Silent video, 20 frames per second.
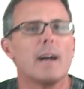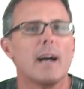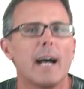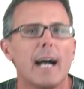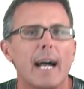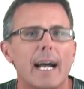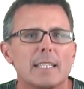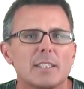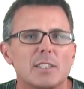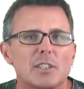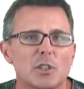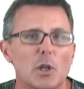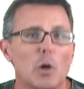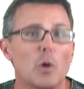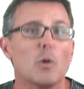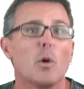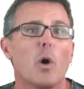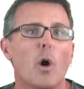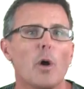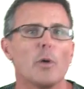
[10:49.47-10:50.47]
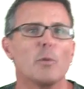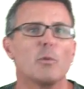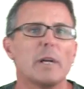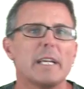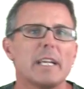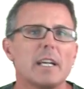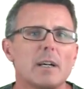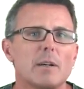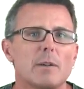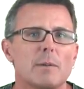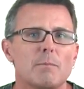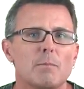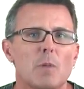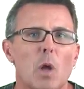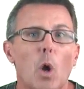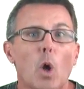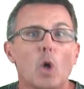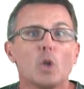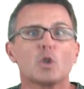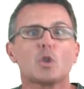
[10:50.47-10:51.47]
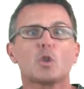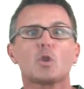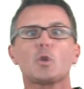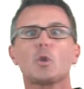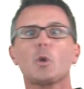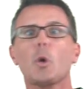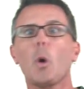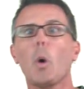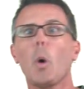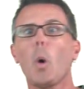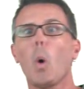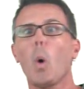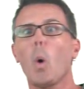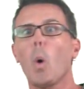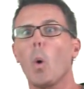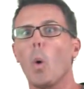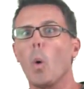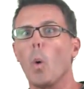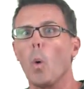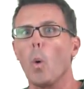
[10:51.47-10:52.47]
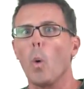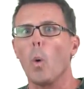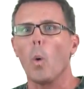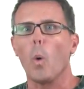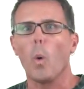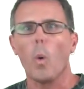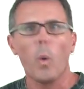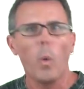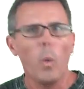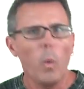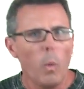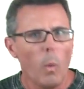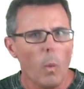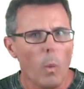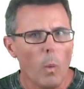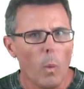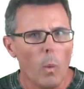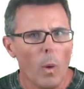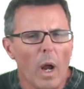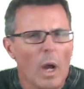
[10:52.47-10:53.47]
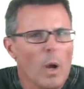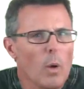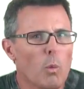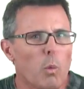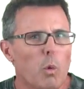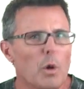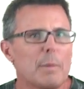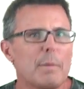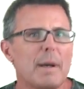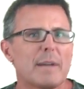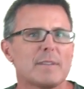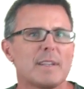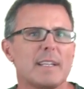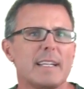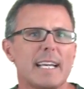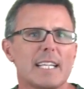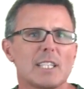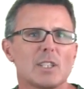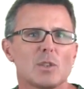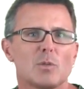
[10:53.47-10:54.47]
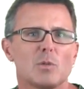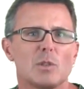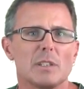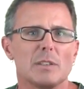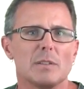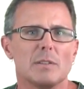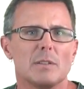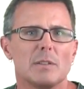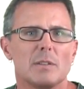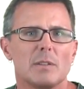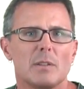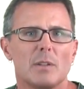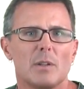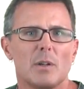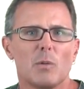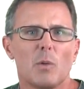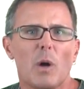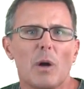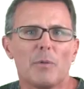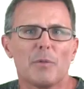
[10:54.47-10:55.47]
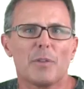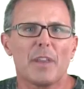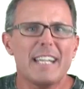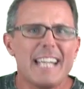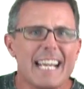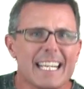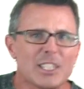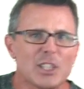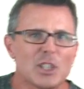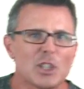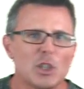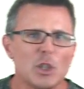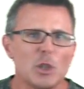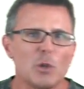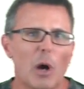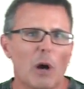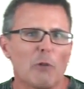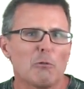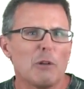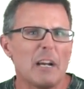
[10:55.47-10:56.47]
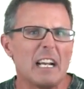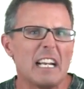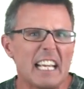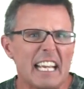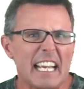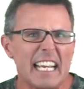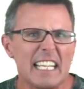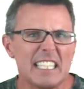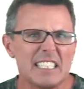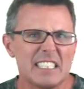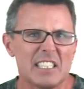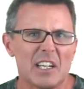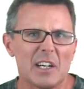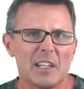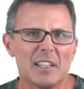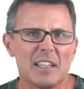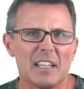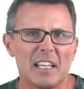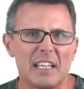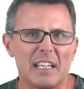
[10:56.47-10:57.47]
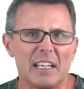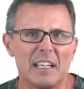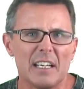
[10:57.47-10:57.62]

And so on we go. So, what about the next one? Well, the next two are really easy, aren't they?